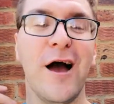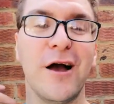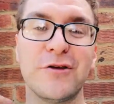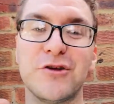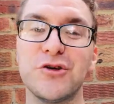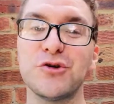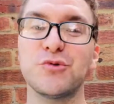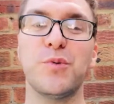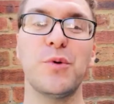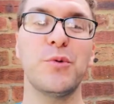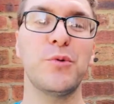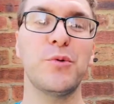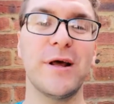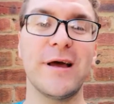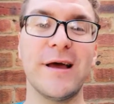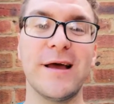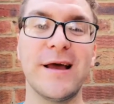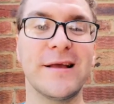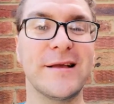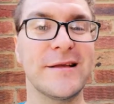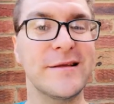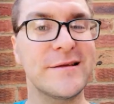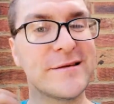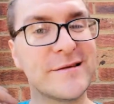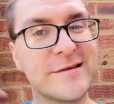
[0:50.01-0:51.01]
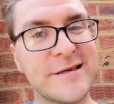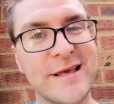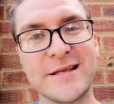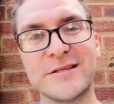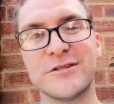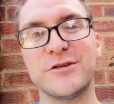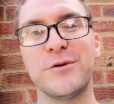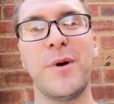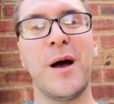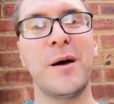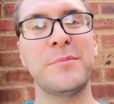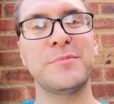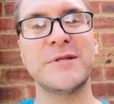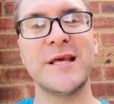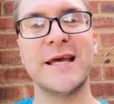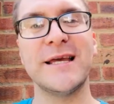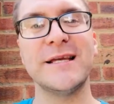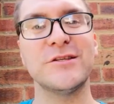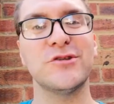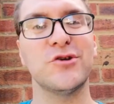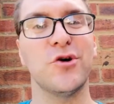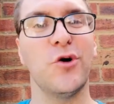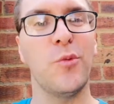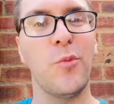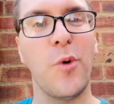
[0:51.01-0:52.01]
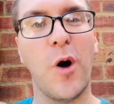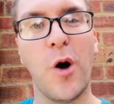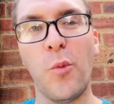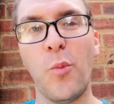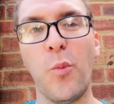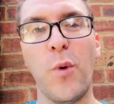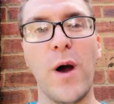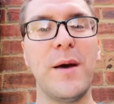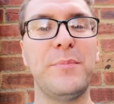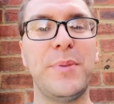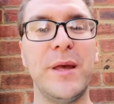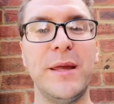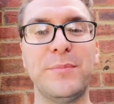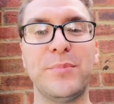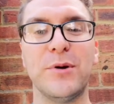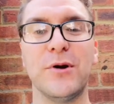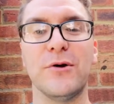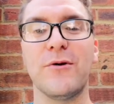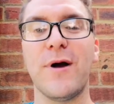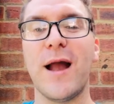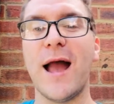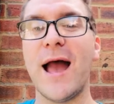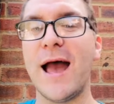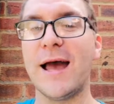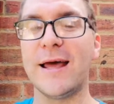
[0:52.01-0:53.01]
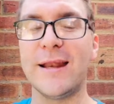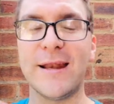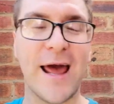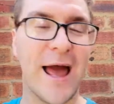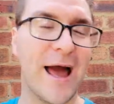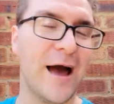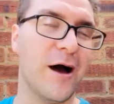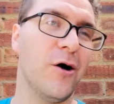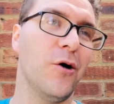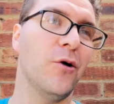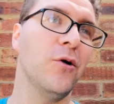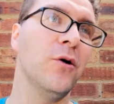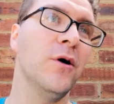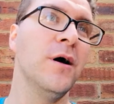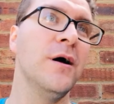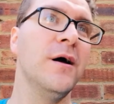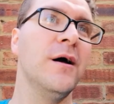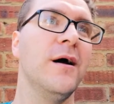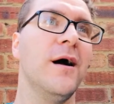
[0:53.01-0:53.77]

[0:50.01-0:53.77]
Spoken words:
Just we want to get some updates on where people are at and how